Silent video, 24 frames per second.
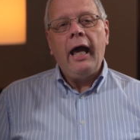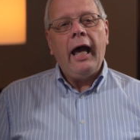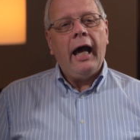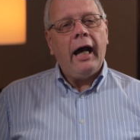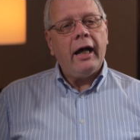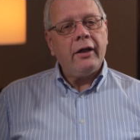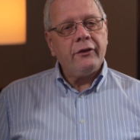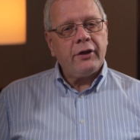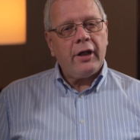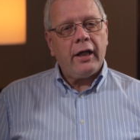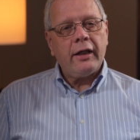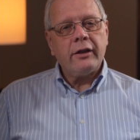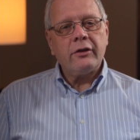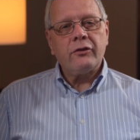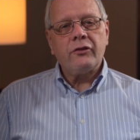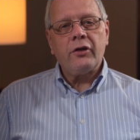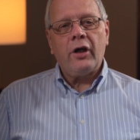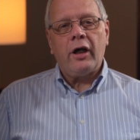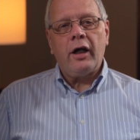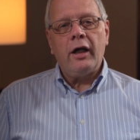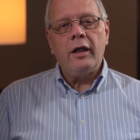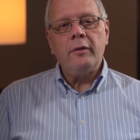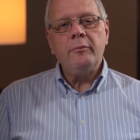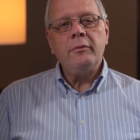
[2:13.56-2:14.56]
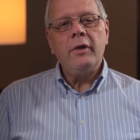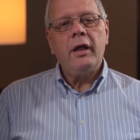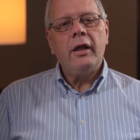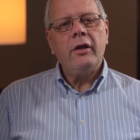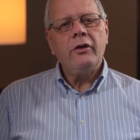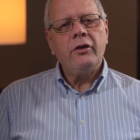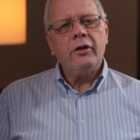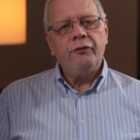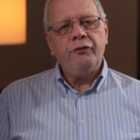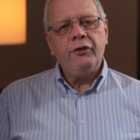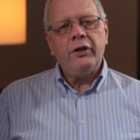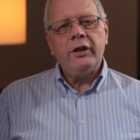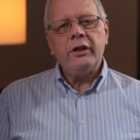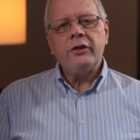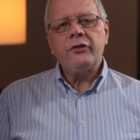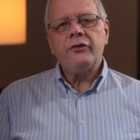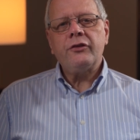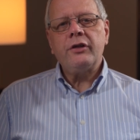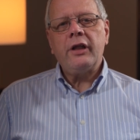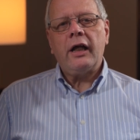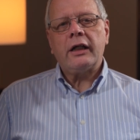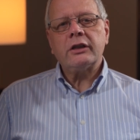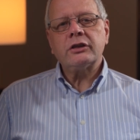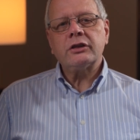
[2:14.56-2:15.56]
At that time, the
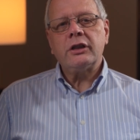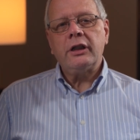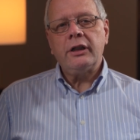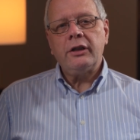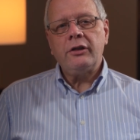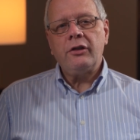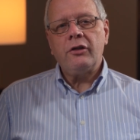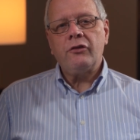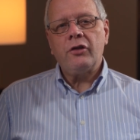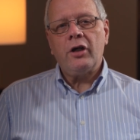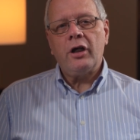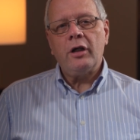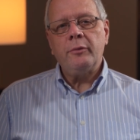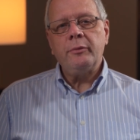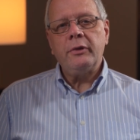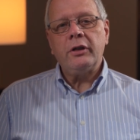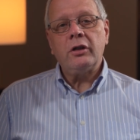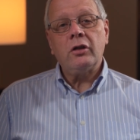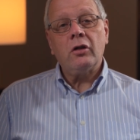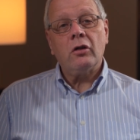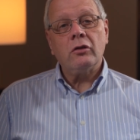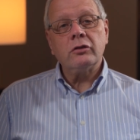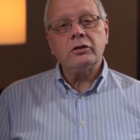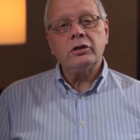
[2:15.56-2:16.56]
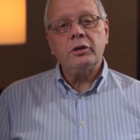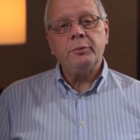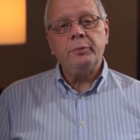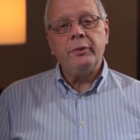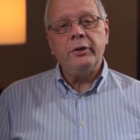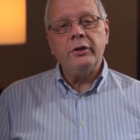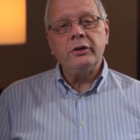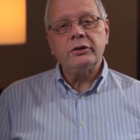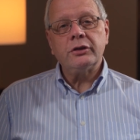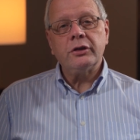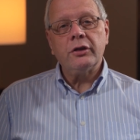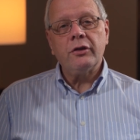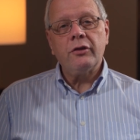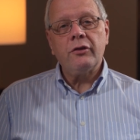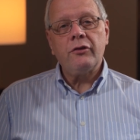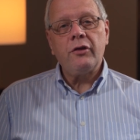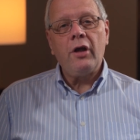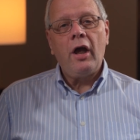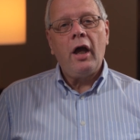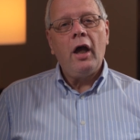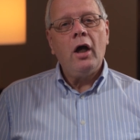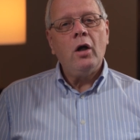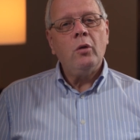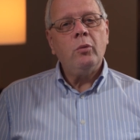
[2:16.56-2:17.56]
first nationally determined contributions
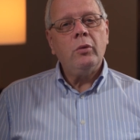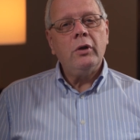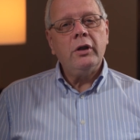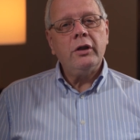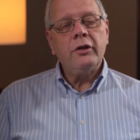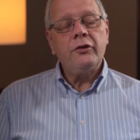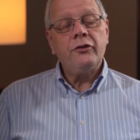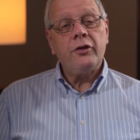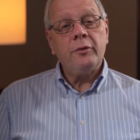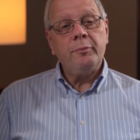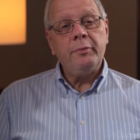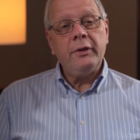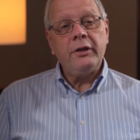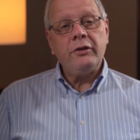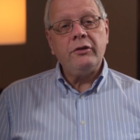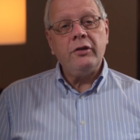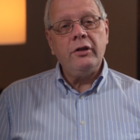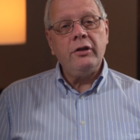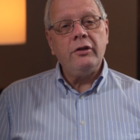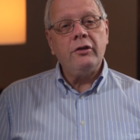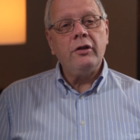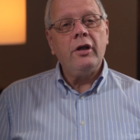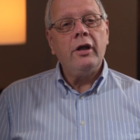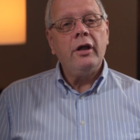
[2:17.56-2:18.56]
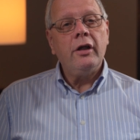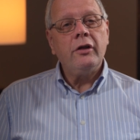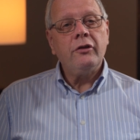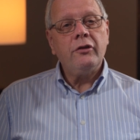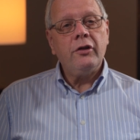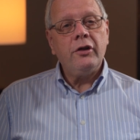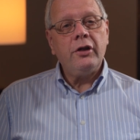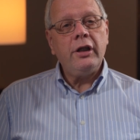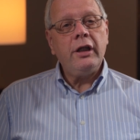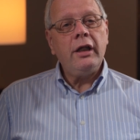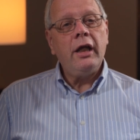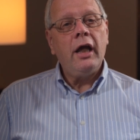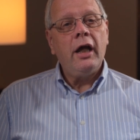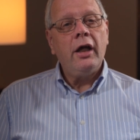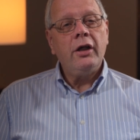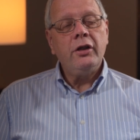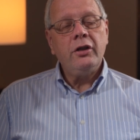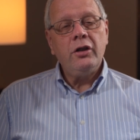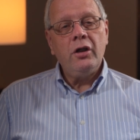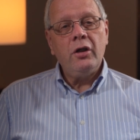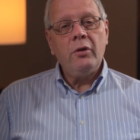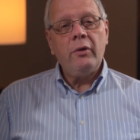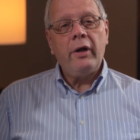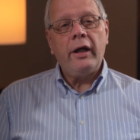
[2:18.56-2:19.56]
were submitted to the
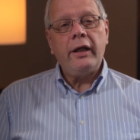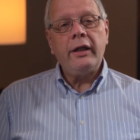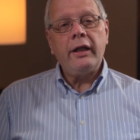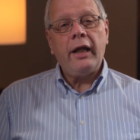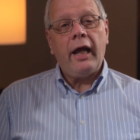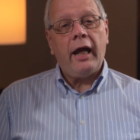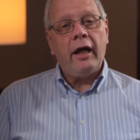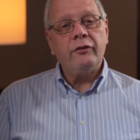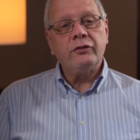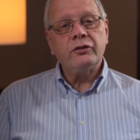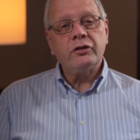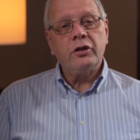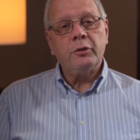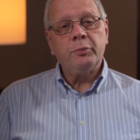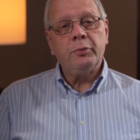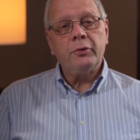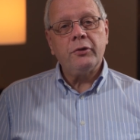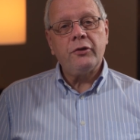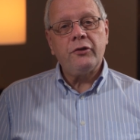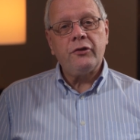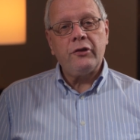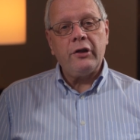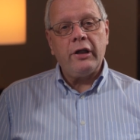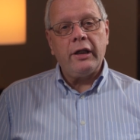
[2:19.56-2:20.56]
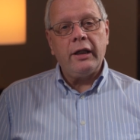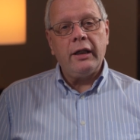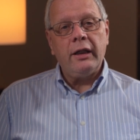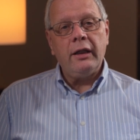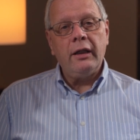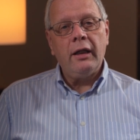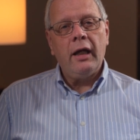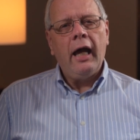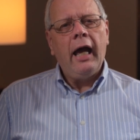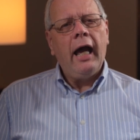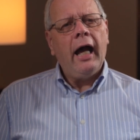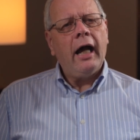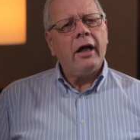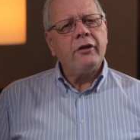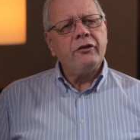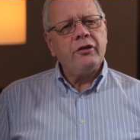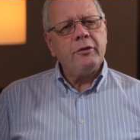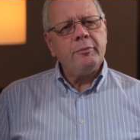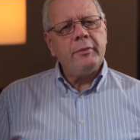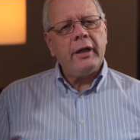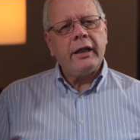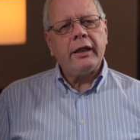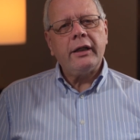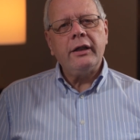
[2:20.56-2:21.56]
UNFCCC as
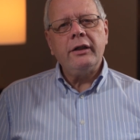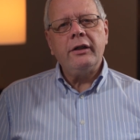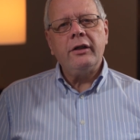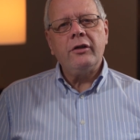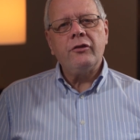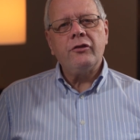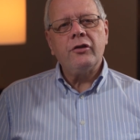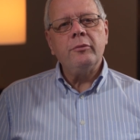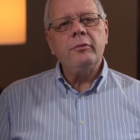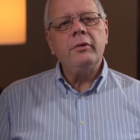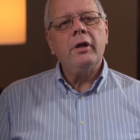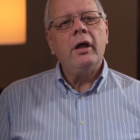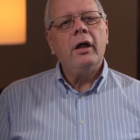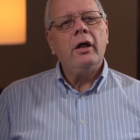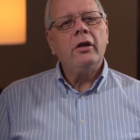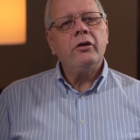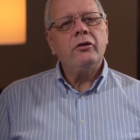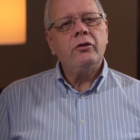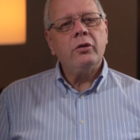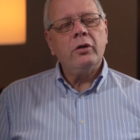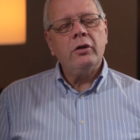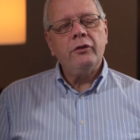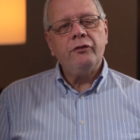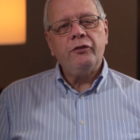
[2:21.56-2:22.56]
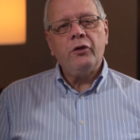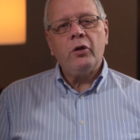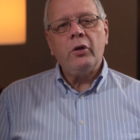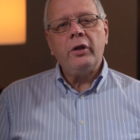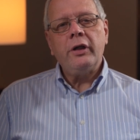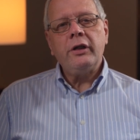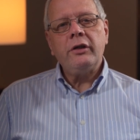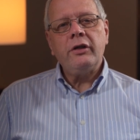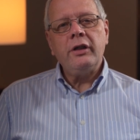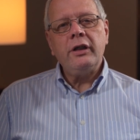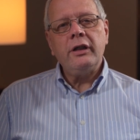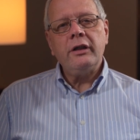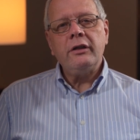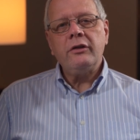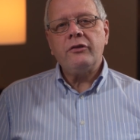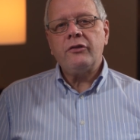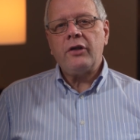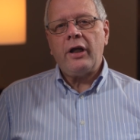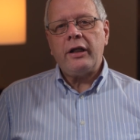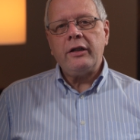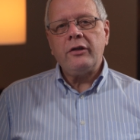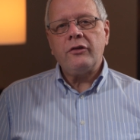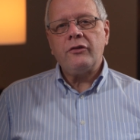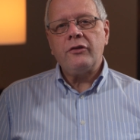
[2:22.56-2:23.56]
a mechanism to avoid the
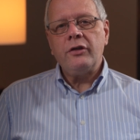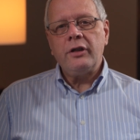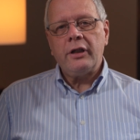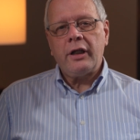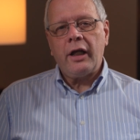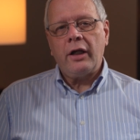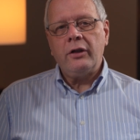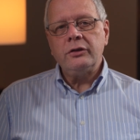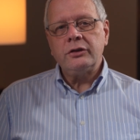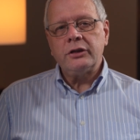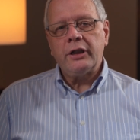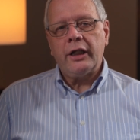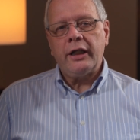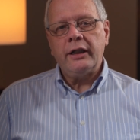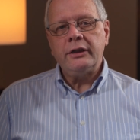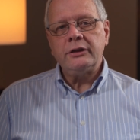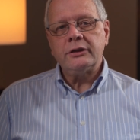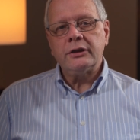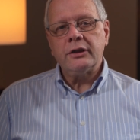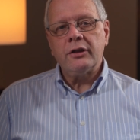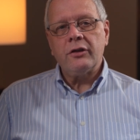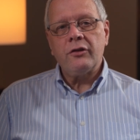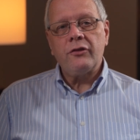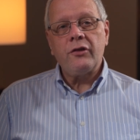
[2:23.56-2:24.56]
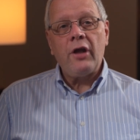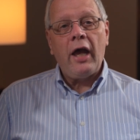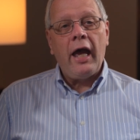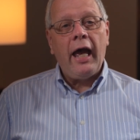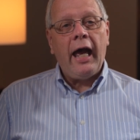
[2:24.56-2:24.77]
intense negotiations